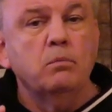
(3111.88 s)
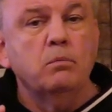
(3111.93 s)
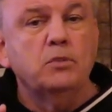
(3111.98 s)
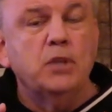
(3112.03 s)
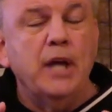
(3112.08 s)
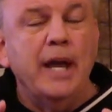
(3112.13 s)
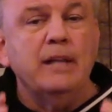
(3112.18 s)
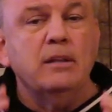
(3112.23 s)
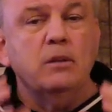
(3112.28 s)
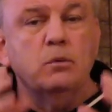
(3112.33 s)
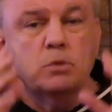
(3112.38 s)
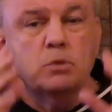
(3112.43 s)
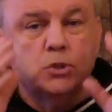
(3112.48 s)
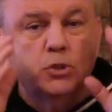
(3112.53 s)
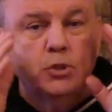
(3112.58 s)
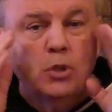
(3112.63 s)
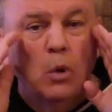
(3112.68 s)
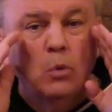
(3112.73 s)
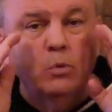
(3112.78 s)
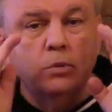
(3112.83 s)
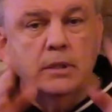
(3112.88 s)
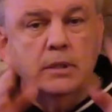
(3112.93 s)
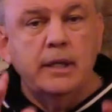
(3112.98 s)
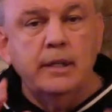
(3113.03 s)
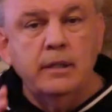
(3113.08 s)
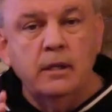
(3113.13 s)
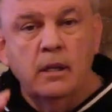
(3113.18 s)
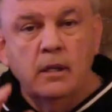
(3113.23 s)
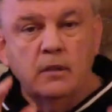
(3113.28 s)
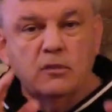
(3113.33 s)
Chandler was zoned
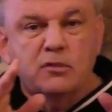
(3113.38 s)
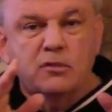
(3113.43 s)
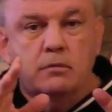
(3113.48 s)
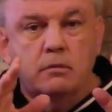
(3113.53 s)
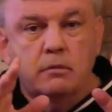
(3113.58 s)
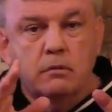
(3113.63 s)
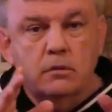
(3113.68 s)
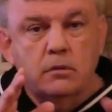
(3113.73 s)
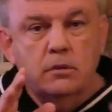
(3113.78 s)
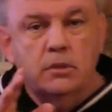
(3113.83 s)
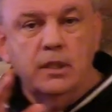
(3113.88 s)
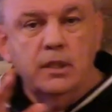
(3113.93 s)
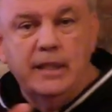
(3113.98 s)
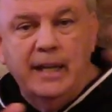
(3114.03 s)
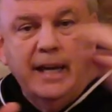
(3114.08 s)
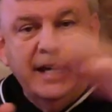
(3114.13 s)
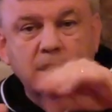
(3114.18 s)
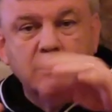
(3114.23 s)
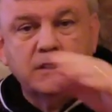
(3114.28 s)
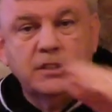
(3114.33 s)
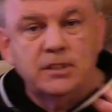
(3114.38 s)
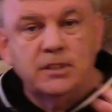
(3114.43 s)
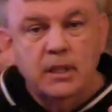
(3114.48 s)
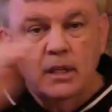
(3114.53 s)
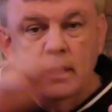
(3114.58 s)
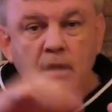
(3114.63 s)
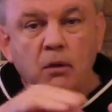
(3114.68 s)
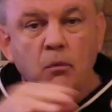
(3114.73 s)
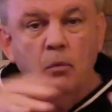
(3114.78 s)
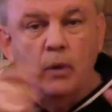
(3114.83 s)
in to this,
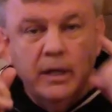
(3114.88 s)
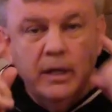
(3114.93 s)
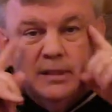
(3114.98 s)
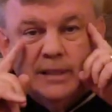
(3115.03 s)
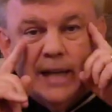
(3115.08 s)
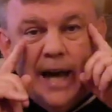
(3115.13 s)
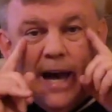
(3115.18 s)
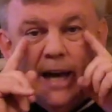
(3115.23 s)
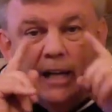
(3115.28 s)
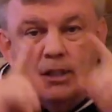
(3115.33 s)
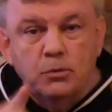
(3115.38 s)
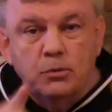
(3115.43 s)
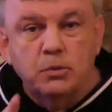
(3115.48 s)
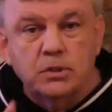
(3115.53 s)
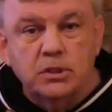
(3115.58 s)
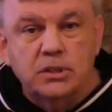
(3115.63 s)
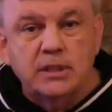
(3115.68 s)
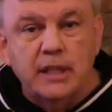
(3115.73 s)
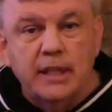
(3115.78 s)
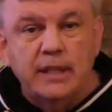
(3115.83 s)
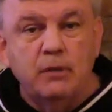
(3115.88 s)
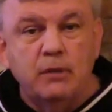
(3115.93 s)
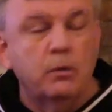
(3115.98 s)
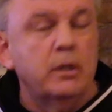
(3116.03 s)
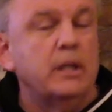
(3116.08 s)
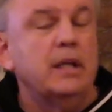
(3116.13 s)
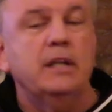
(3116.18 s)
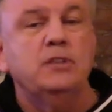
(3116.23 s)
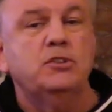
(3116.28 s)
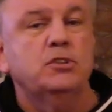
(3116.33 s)
where his eyes was seeing it.
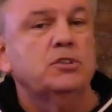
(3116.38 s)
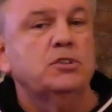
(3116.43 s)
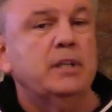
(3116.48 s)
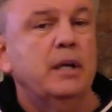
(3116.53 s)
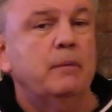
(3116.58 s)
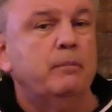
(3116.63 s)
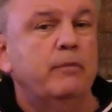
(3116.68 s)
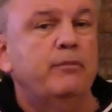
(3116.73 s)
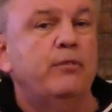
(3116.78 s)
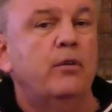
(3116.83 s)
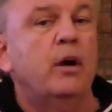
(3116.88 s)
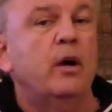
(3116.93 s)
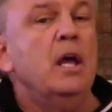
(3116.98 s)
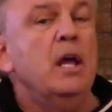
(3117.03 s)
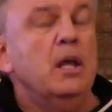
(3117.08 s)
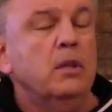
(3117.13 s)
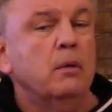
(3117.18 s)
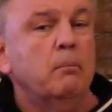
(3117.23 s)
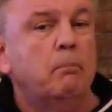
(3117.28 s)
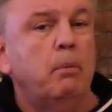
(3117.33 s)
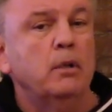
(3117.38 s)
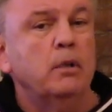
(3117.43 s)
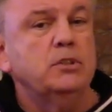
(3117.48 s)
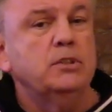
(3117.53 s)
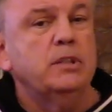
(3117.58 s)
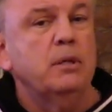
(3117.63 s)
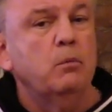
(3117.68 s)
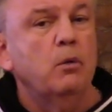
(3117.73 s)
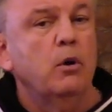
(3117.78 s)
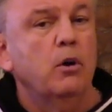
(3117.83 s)
What did I just say before? The
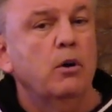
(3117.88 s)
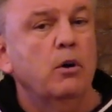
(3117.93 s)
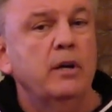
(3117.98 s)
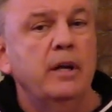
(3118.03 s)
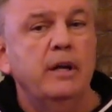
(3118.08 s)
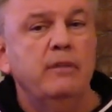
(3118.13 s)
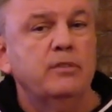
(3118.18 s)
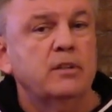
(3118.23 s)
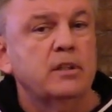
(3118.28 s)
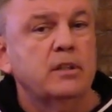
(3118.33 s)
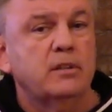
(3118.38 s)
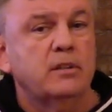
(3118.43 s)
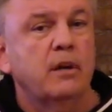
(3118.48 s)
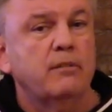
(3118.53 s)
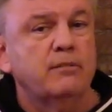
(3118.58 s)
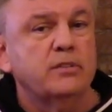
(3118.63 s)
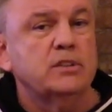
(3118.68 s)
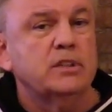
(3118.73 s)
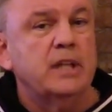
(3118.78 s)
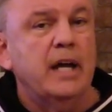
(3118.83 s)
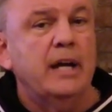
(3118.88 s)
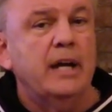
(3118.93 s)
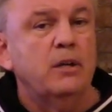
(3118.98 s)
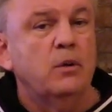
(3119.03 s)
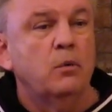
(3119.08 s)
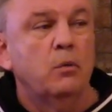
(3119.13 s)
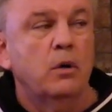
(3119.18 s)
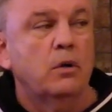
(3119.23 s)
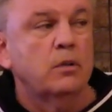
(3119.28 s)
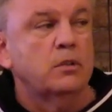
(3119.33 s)
punch that will hurt even the toughest guy
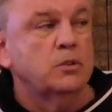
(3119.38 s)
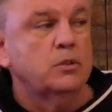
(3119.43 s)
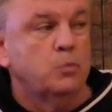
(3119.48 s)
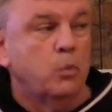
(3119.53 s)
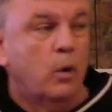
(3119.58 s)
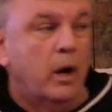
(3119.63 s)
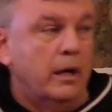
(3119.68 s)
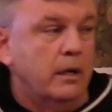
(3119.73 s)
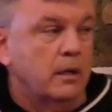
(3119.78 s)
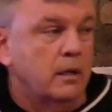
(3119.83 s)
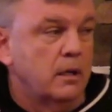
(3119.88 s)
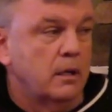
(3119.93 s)
in the world is what?